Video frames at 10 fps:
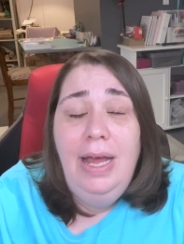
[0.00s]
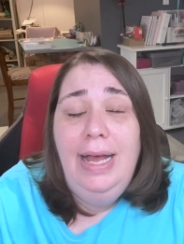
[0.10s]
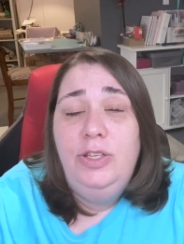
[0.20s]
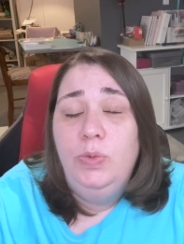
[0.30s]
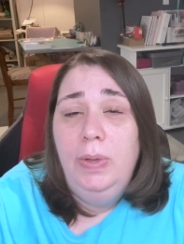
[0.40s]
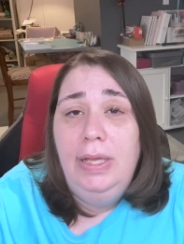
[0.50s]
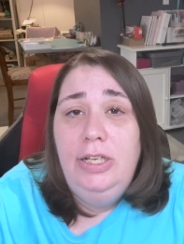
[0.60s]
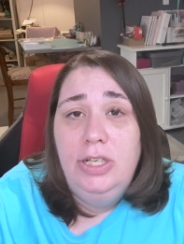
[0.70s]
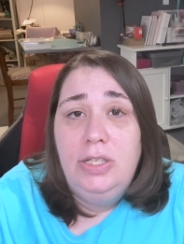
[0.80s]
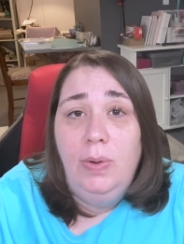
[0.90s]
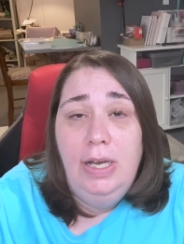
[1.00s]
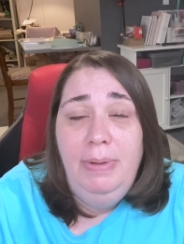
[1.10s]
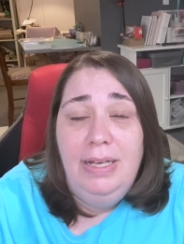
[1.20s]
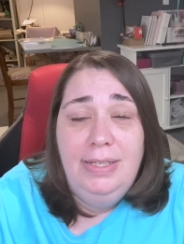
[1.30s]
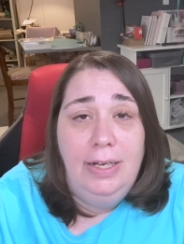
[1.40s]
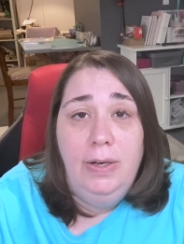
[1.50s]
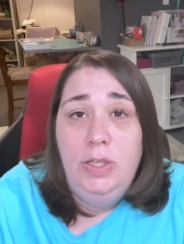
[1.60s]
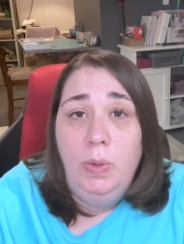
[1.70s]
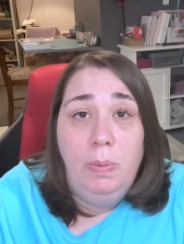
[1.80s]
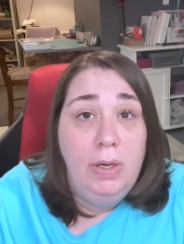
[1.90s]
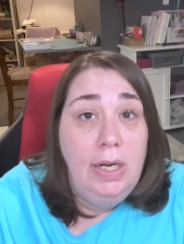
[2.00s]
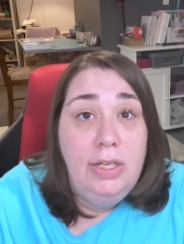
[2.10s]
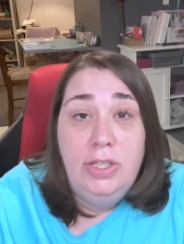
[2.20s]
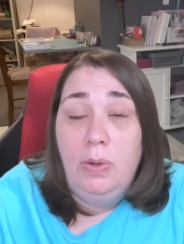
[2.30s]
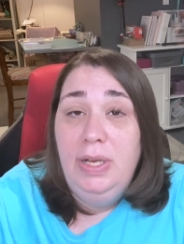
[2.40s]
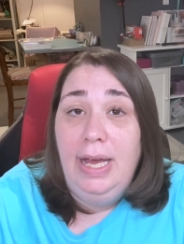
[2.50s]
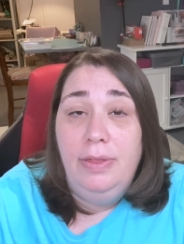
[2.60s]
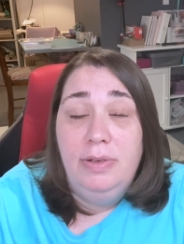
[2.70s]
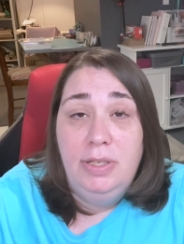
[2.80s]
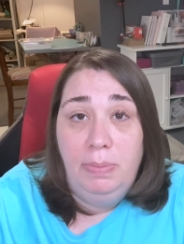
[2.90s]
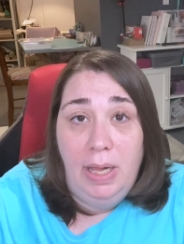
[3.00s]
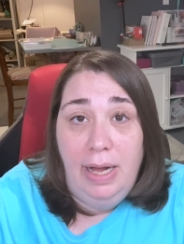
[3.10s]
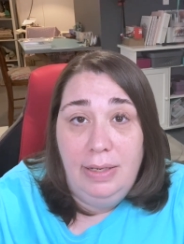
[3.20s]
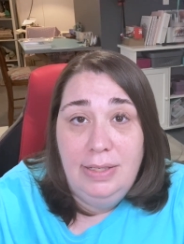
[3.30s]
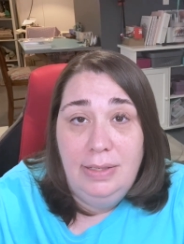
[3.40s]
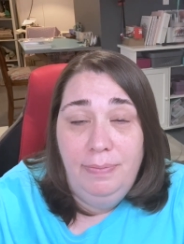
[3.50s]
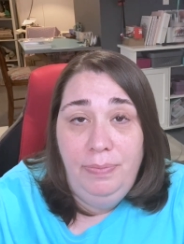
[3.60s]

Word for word: It's really just going to be a series where we're going to sew together some blocks.